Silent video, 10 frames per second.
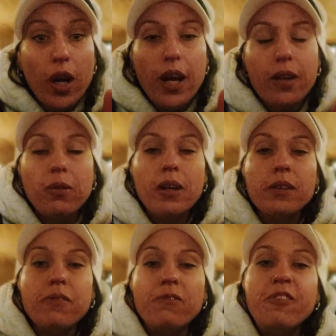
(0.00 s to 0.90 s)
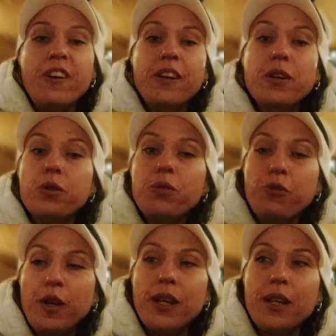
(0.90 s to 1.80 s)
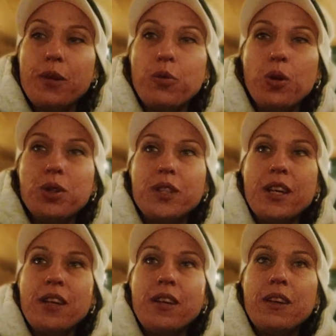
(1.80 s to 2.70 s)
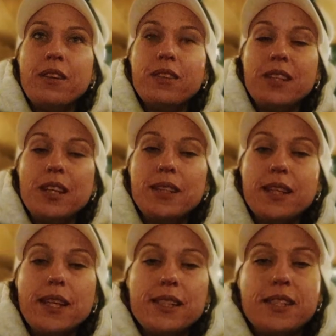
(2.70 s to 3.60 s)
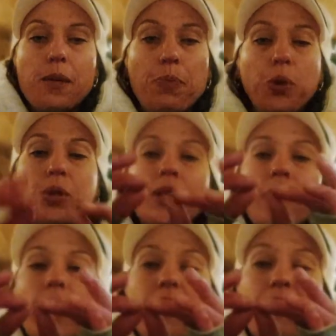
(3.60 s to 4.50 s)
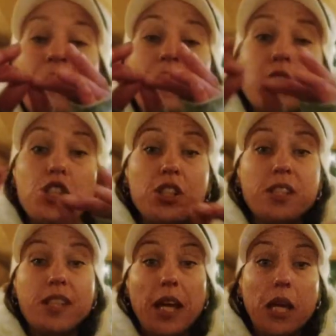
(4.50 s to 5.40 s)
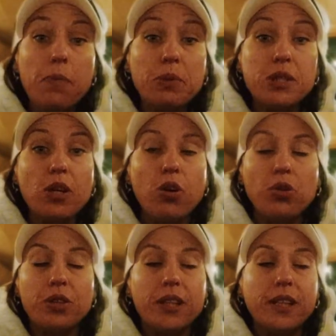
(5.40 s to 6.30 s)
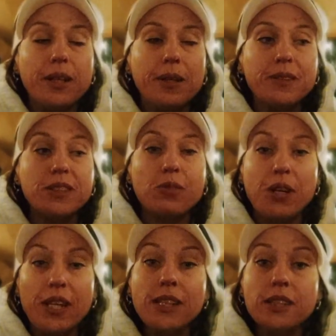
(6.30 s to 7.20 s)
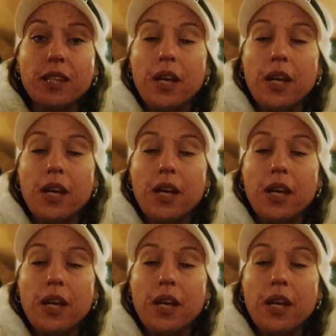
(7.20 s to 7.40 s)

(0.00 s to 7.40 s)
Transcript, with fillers: and one very good thing what they did is they put reflection tapes on the strings